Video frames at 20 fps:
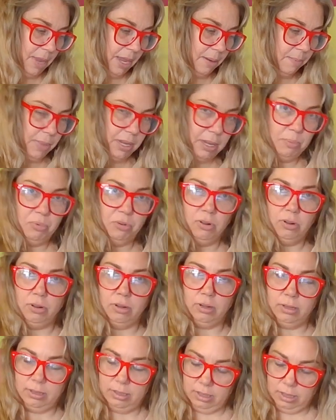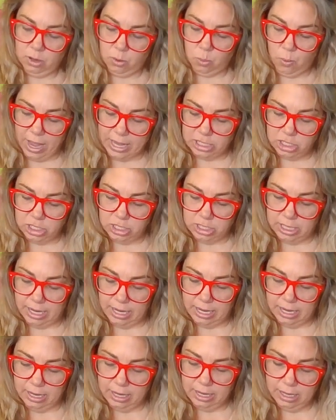that made people
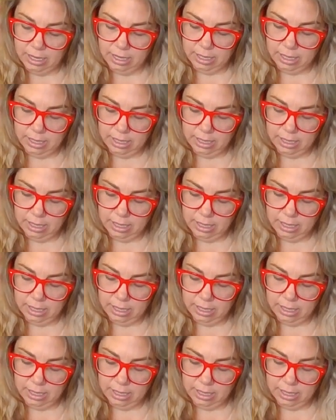question